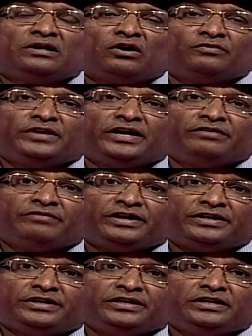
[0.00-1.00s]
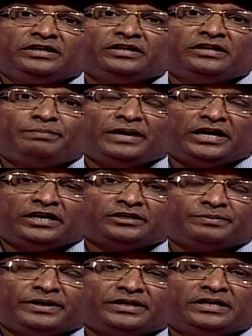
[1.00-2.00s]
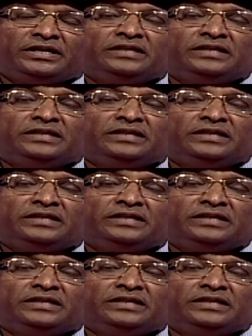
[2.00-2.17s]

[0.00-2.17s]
of the inventory replenishment.